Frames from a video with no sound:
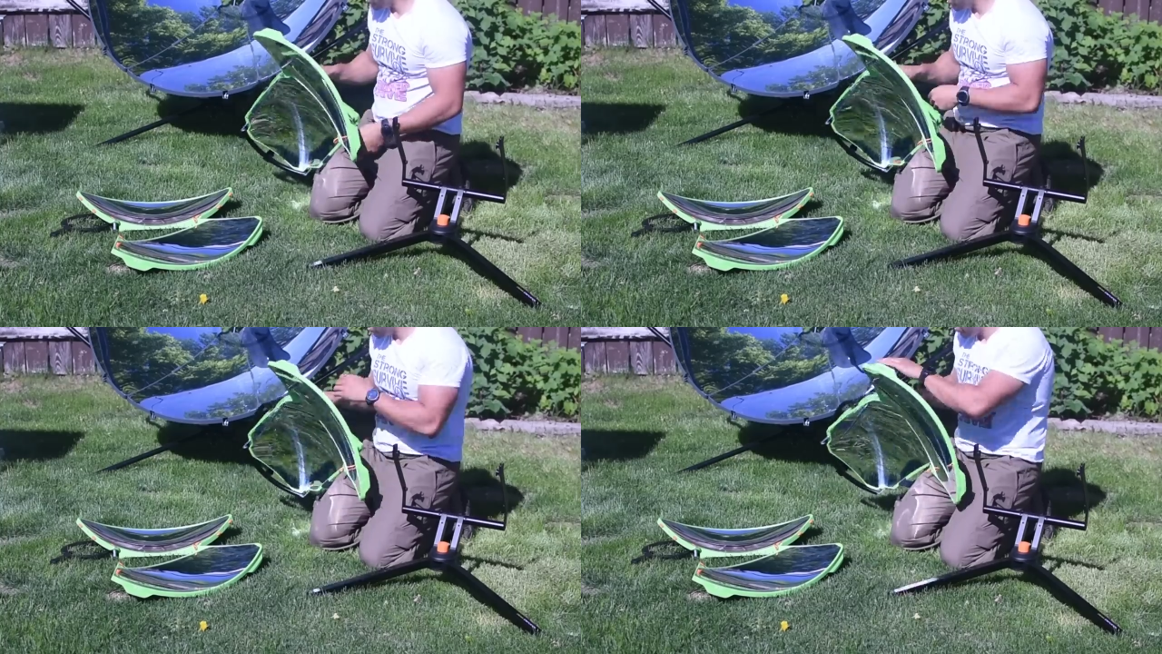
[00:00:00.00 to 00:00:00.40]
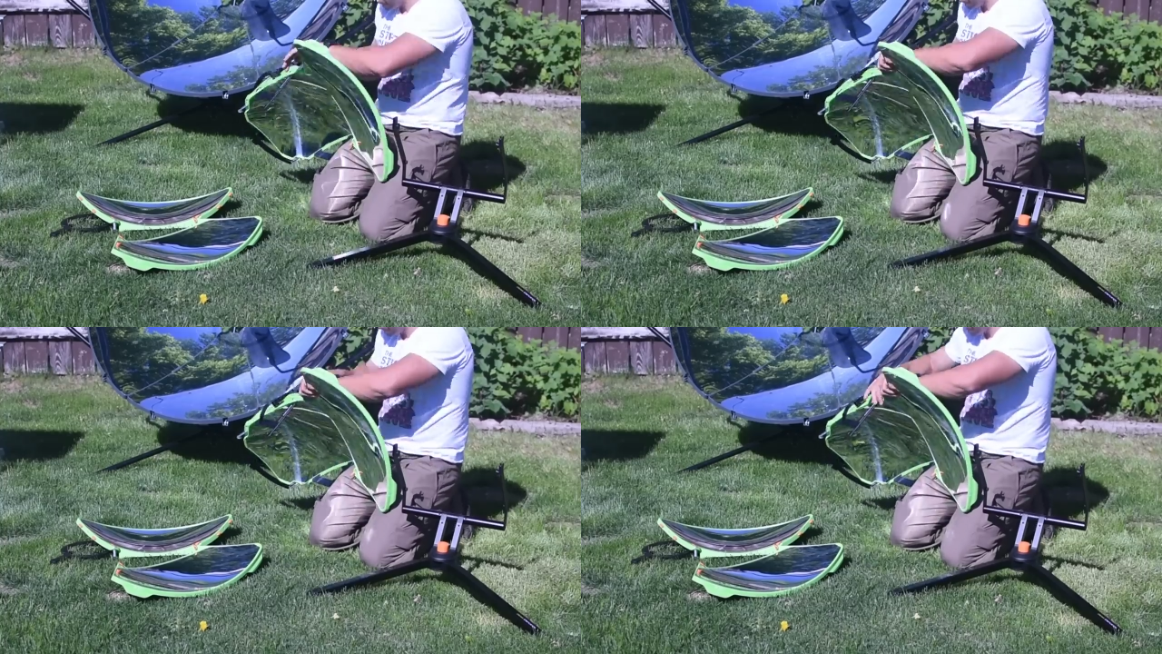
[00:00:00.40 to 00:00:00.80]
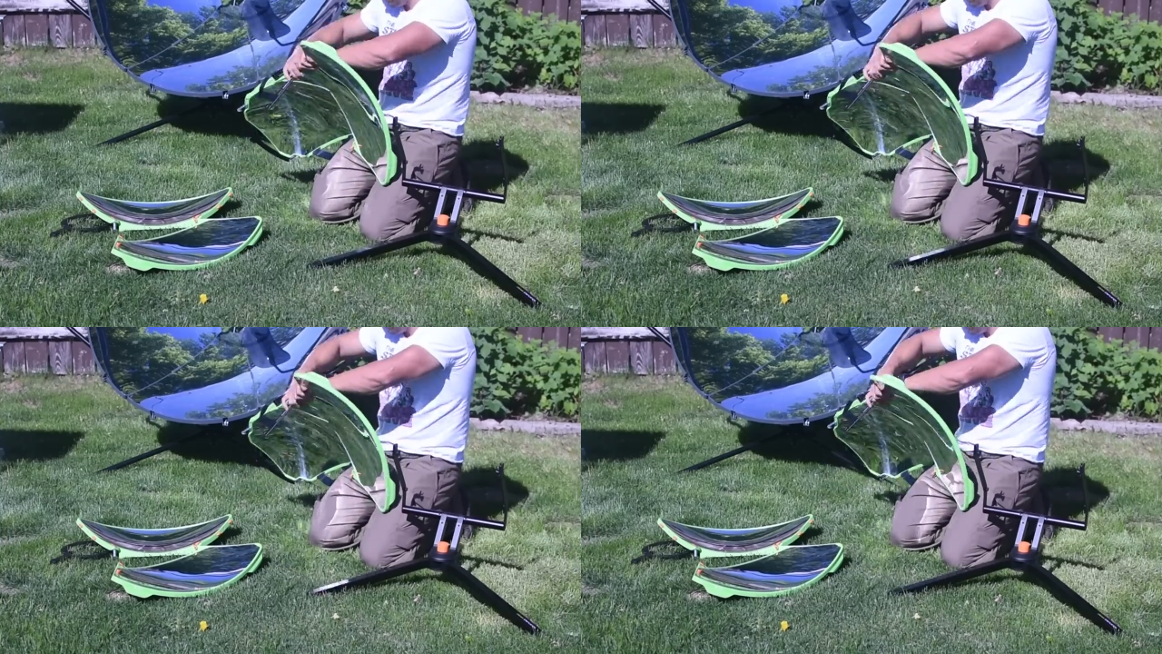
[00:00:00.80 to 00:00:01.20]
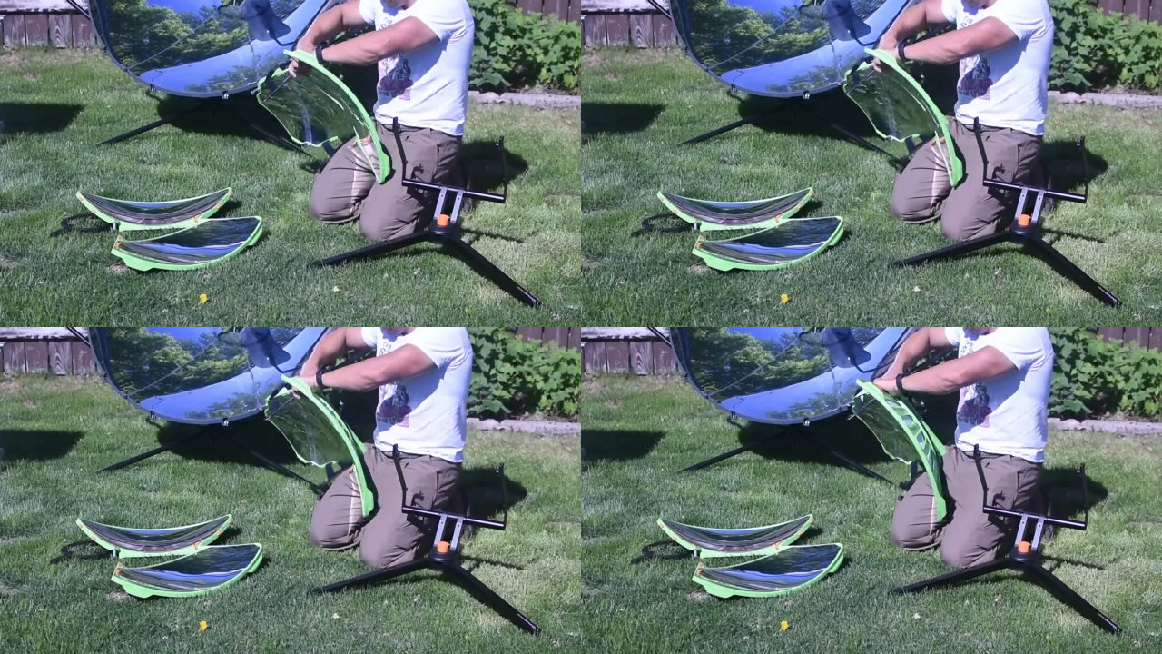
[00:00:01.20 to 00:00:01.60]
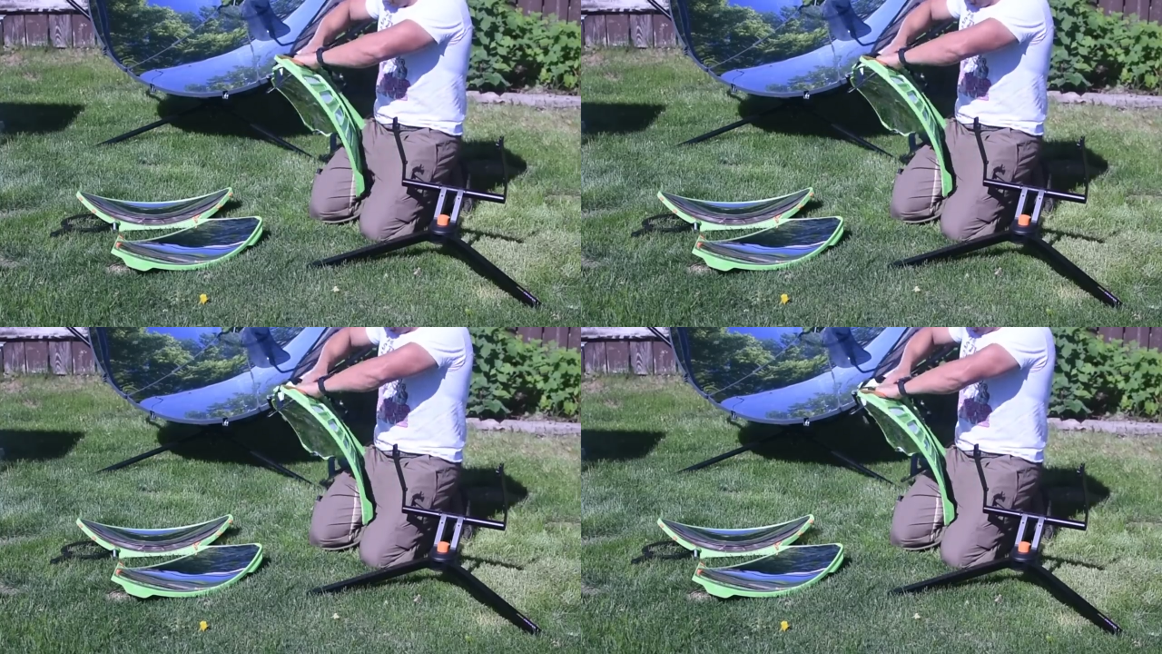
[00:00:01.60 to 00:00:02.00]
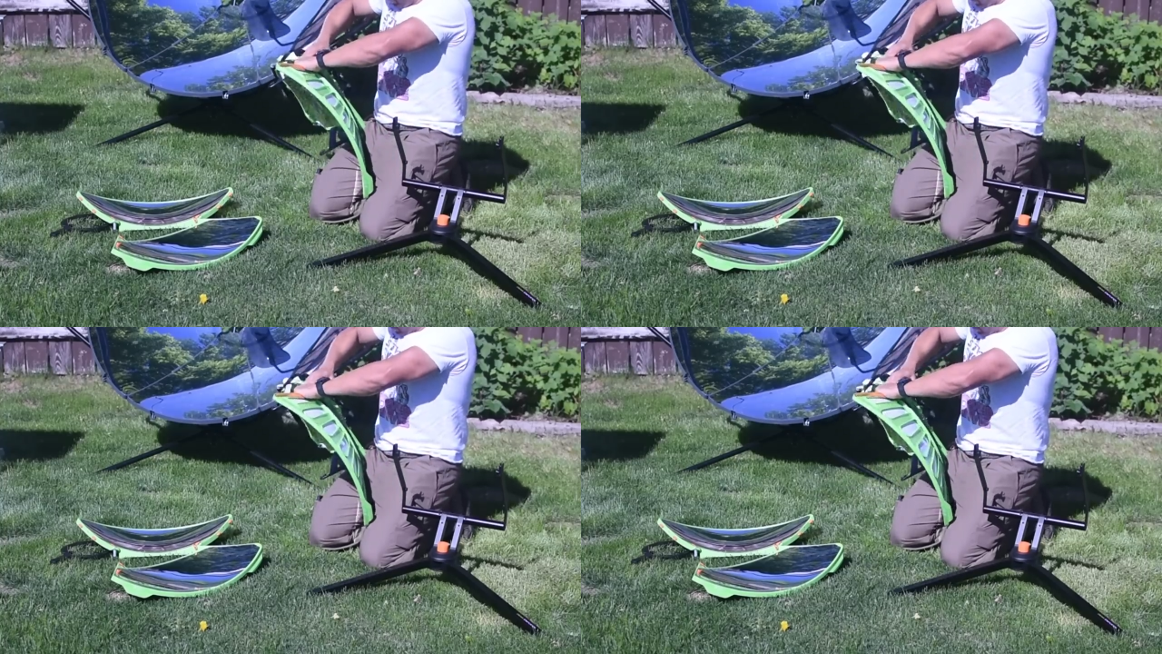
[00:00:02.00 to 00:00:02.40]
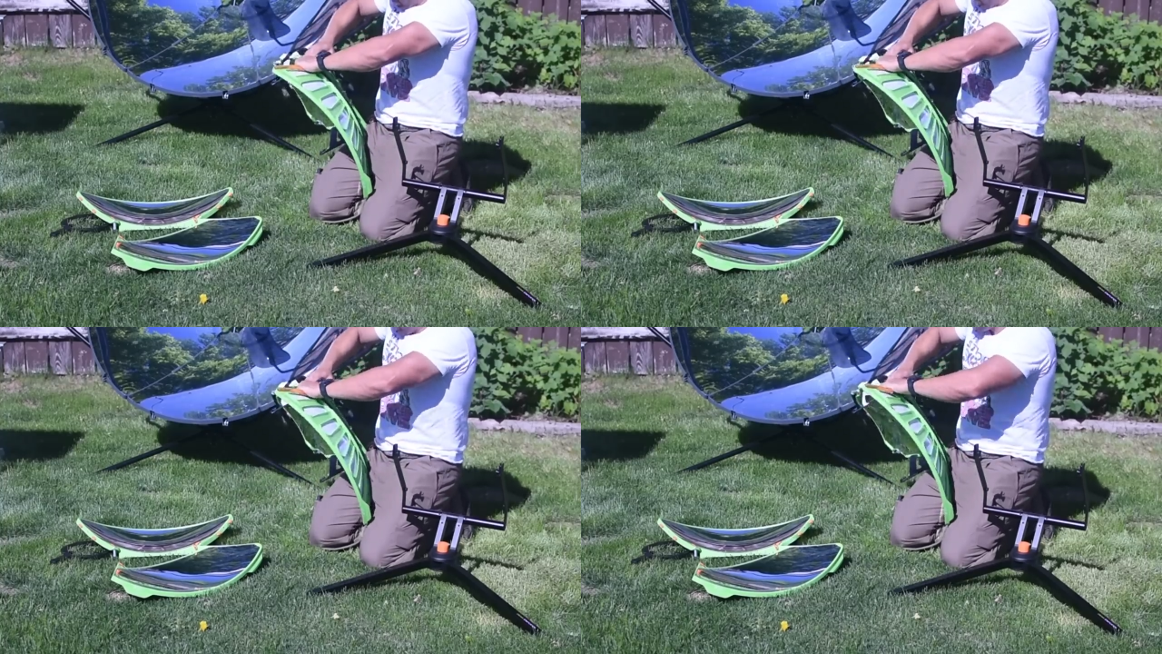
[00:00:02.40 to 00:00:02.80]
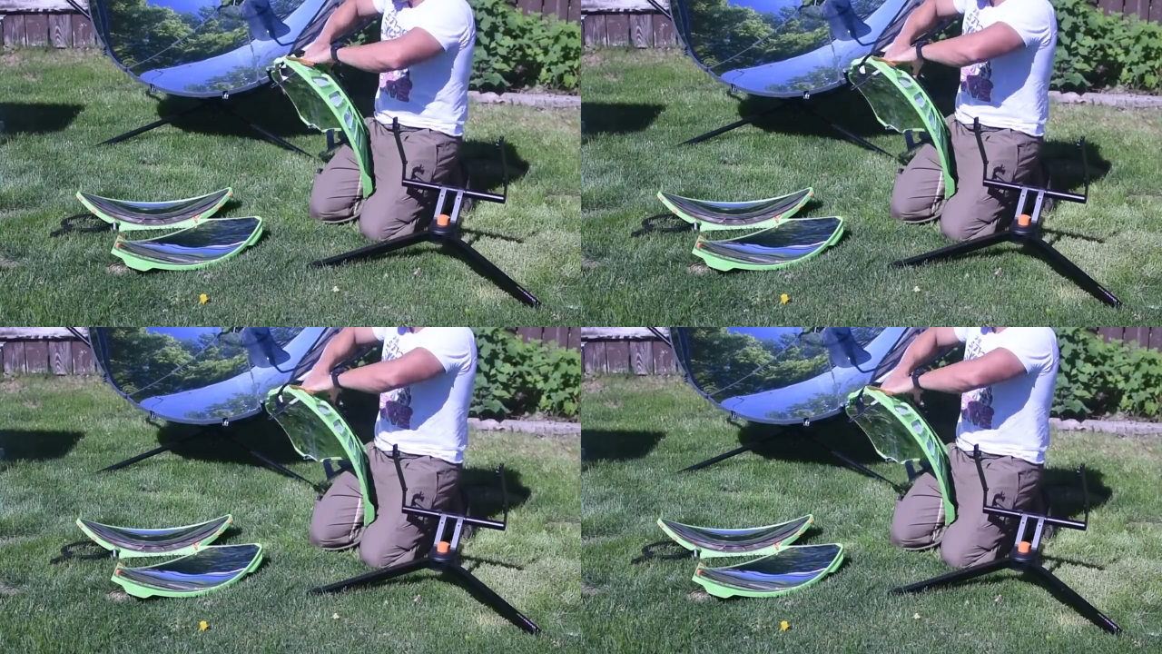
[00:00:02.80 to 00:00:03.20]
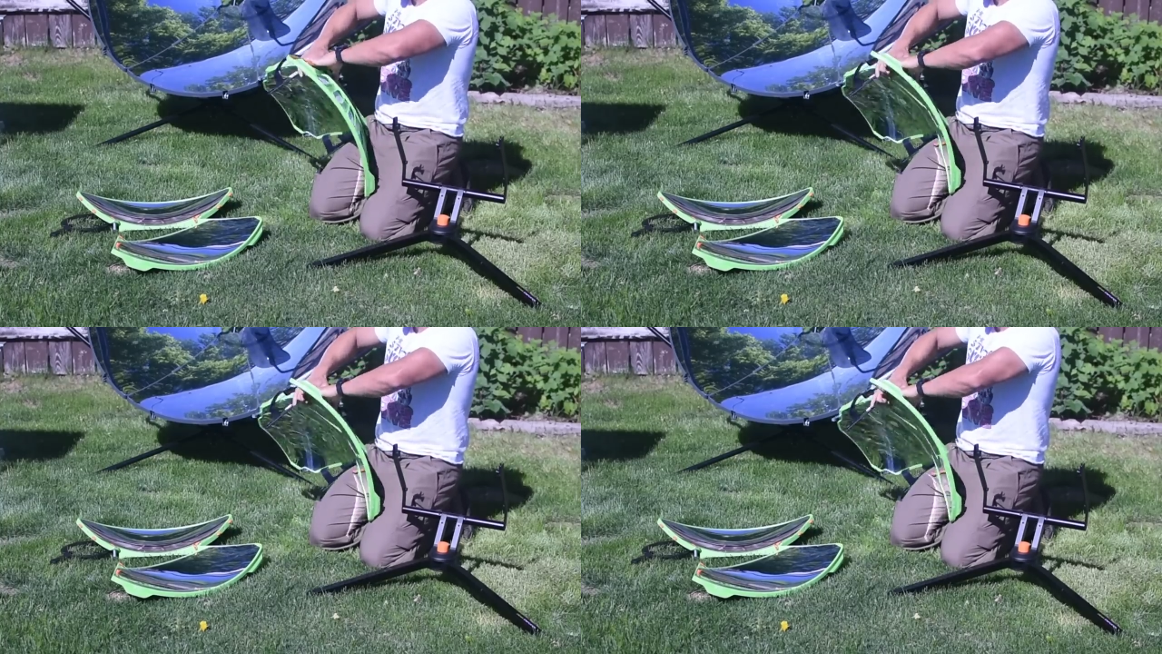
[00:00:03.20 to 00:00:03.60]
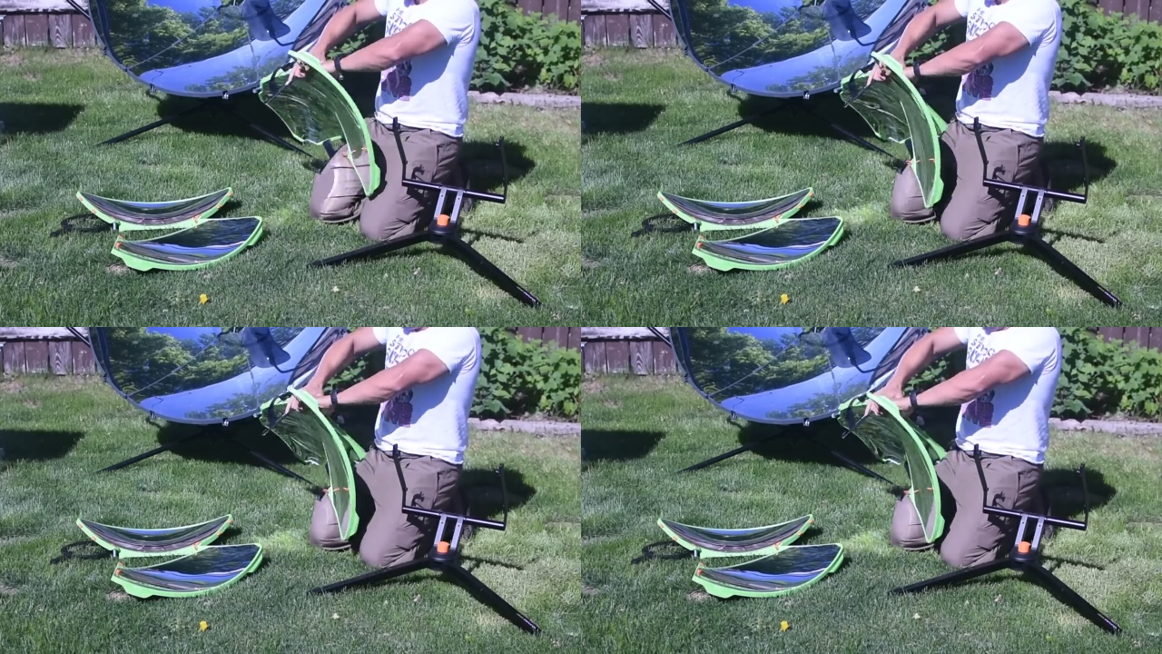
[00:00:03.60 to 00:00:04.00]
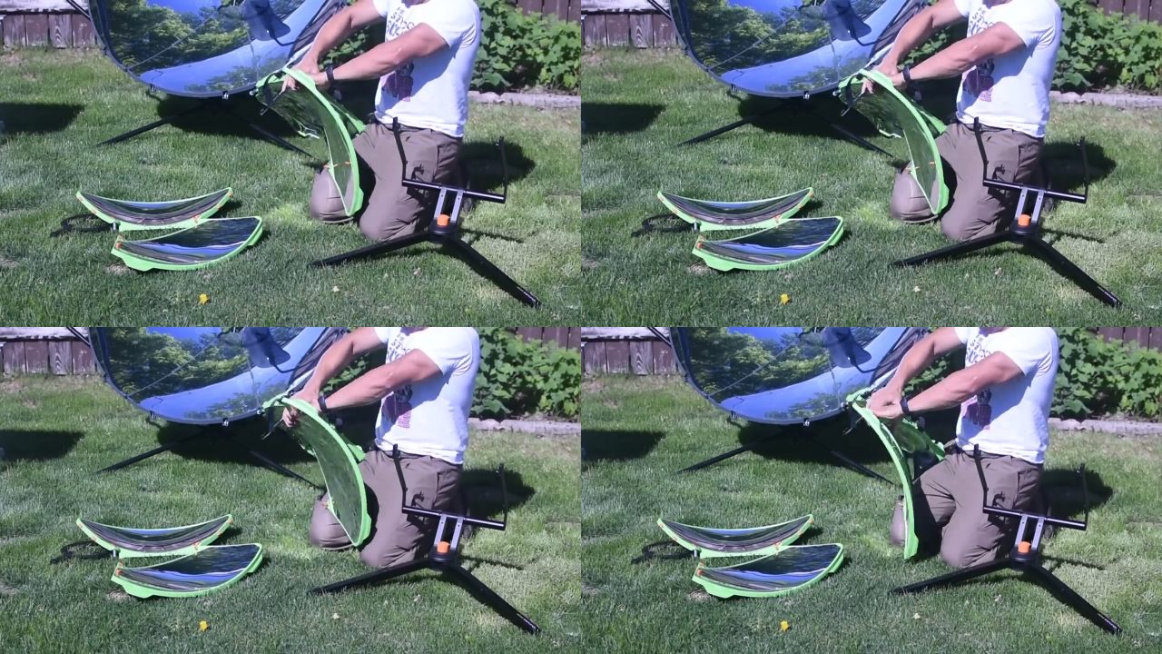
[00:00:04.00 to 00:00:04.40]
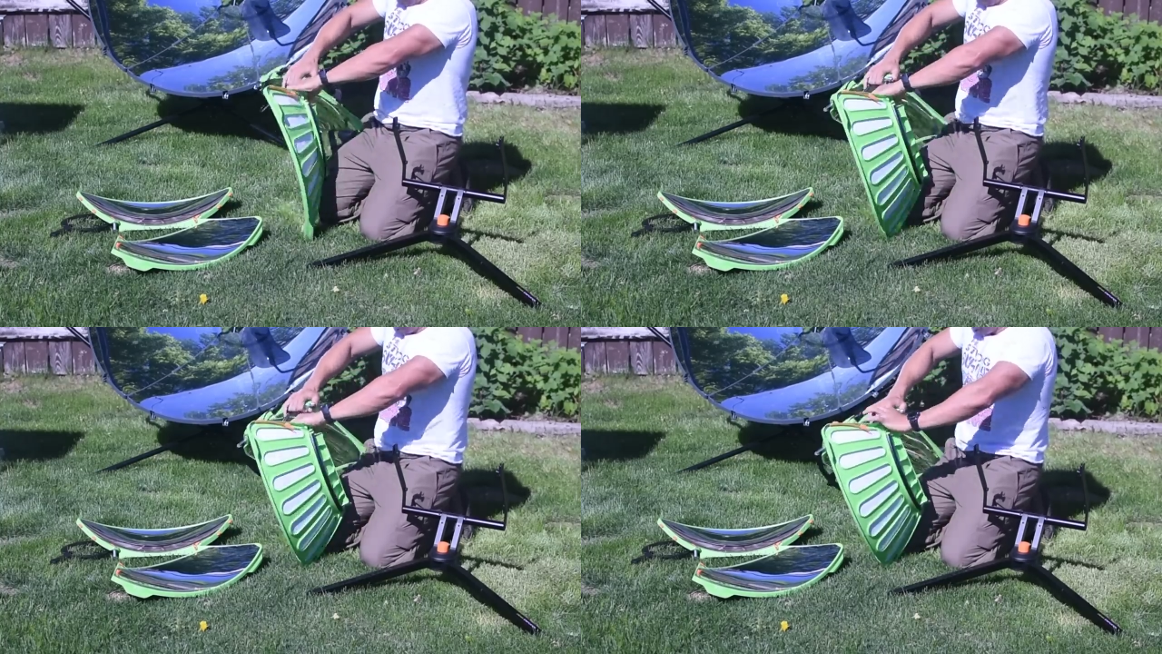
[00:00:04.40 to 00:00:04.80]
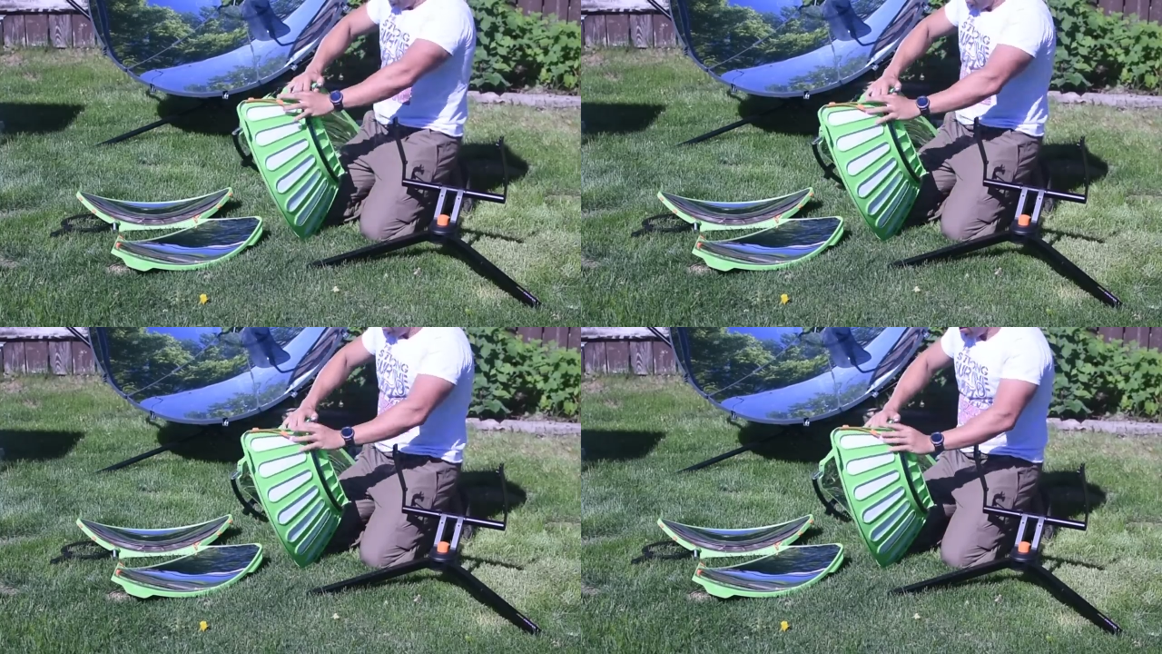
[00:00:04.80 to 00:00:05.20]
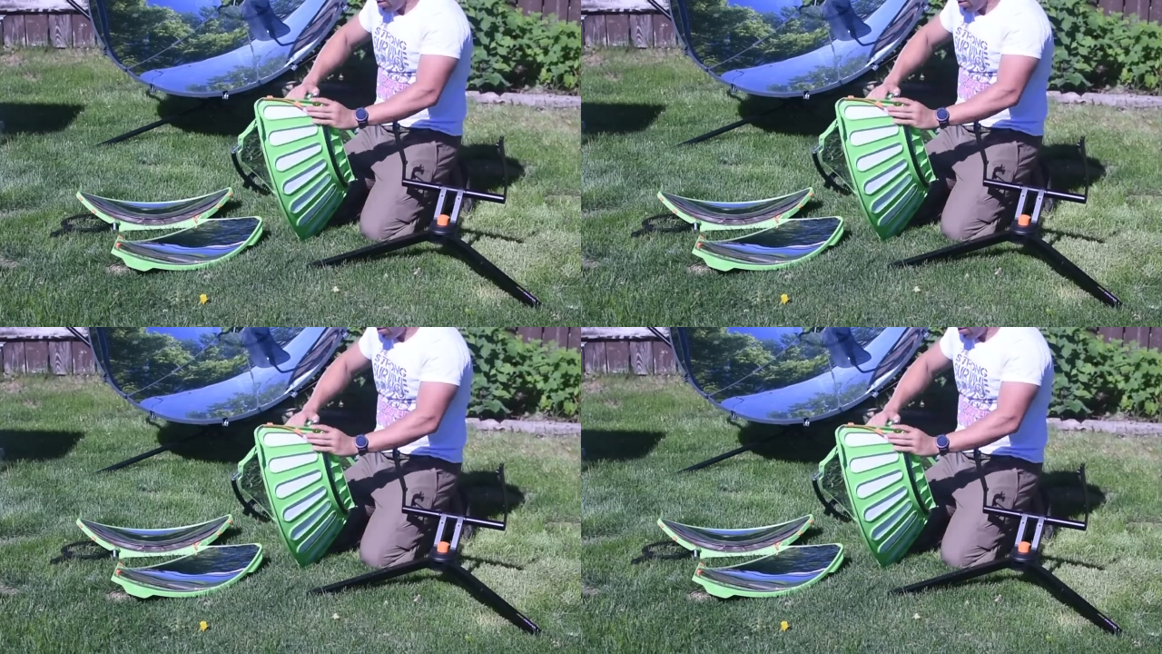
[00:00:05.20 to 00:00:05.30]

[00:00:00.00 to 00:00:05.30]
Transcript: (no speaker visible)